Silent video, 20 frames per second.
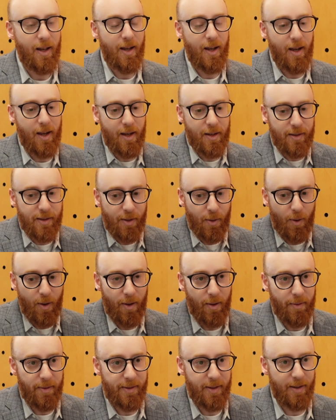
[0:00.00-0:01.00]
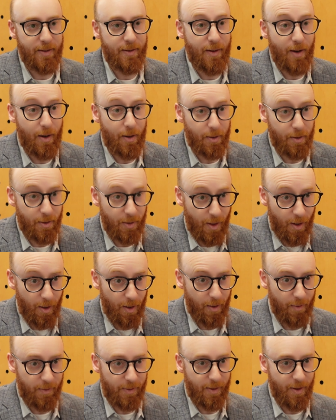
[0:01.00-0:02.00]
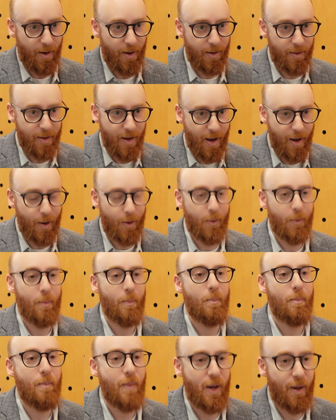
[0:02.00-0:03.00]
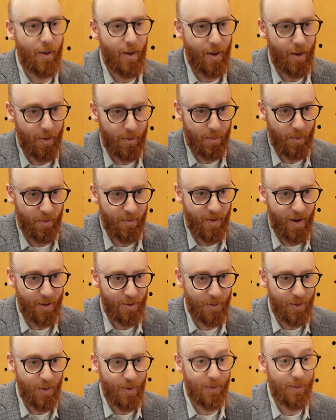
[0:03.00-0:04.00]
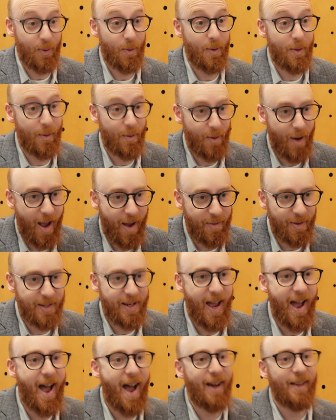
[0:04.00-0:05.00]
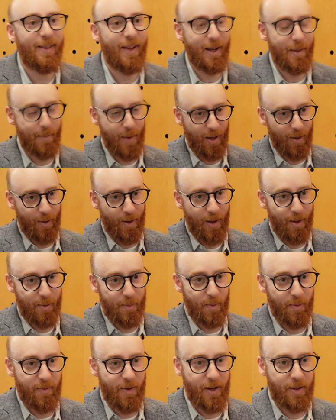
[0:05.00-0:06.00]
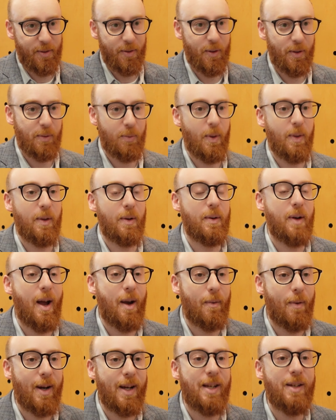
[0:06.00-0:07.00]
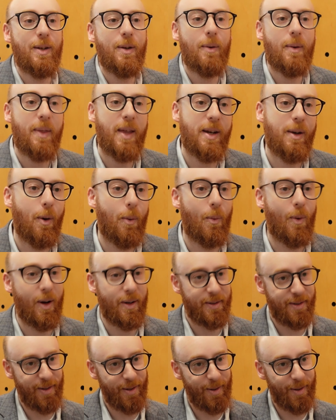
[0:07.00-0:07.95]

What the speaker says: And so all of a sudden our sheriffs are now mental health professionals, or they're having to act like mental health professionals when they're not ready to and they don't want to.